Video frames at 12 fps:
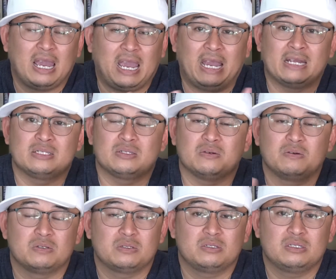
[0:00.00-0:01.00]

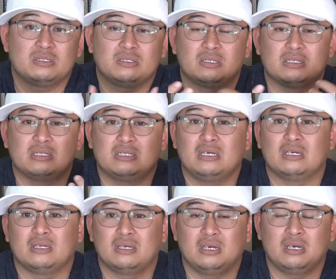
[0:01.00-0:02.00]
answers, just to
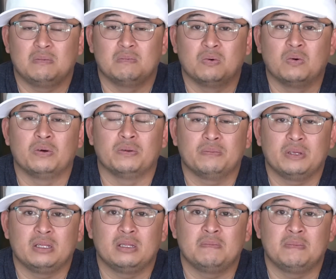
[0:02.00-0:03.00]
sit and mourn
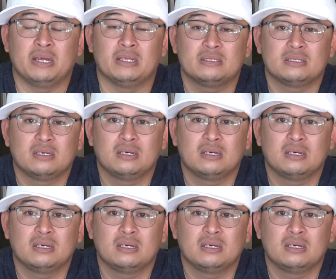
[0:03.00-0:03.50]
and lament.